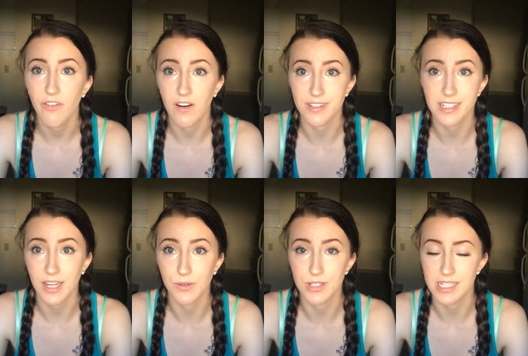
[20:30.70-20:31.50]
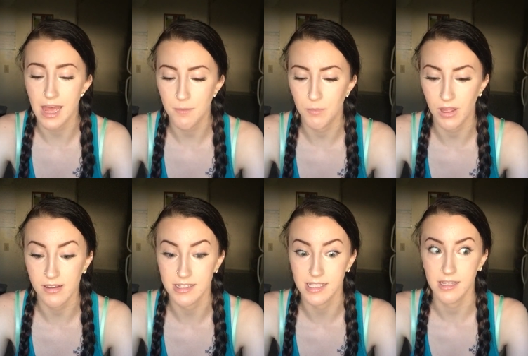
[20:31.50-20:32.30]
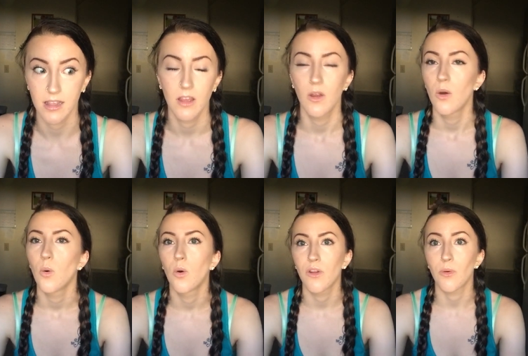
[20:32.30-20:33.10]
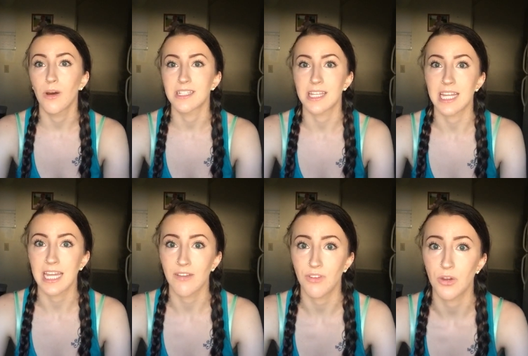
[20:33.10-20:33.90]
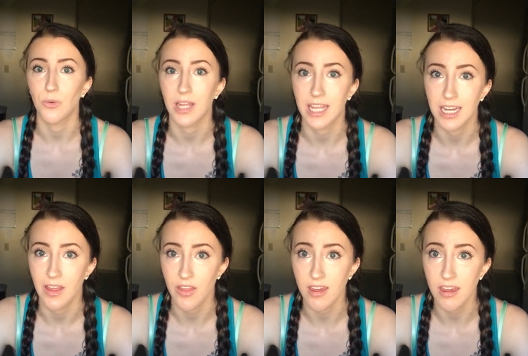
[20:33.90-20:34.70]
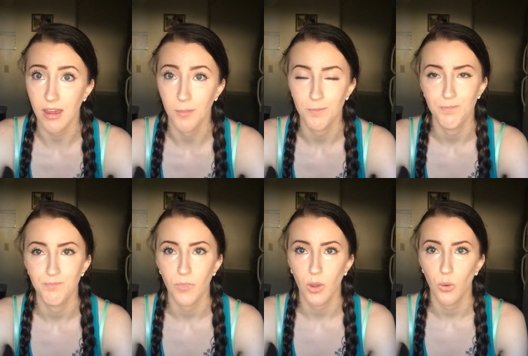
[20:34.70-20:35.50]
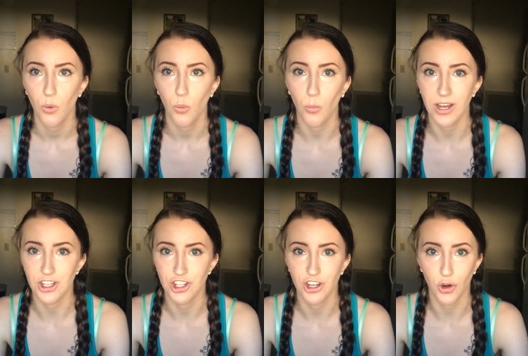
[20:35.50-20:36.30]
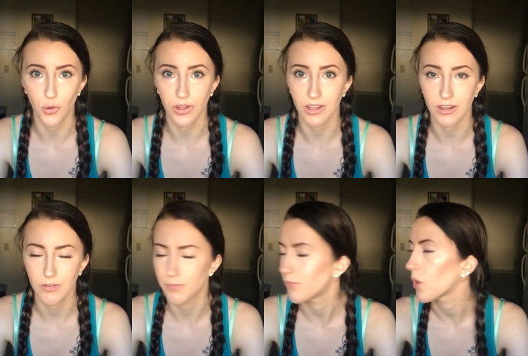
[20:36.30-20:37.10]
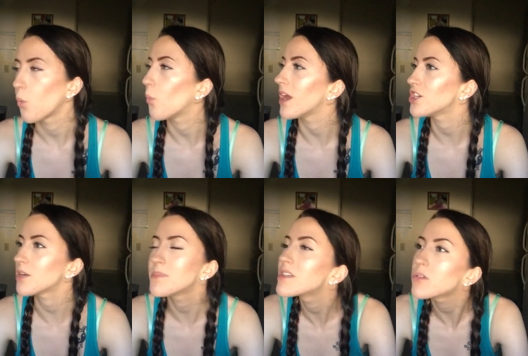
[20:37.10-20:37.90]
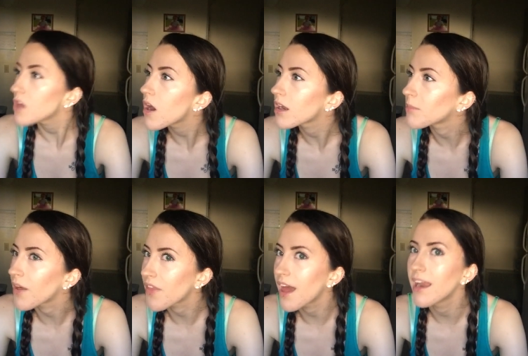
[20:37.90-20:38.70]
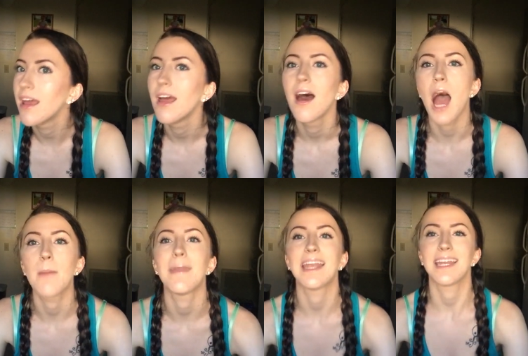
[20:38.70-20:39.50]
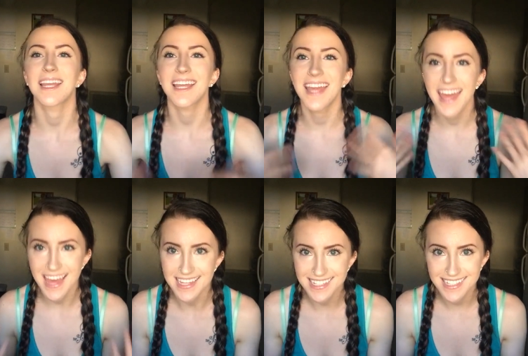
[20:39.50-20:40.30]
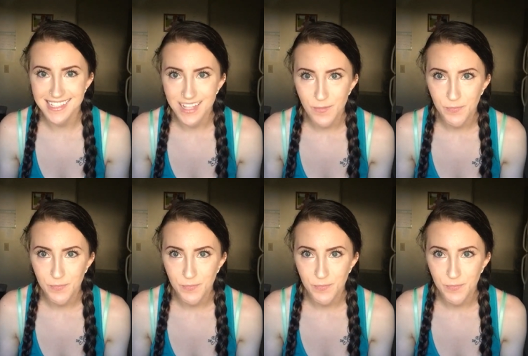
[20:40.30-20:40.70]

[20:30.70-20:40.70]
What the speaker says: false nail set, because, or the ones that they give you in the Wish acrylic, I'm still talking about that. I meant Kiss.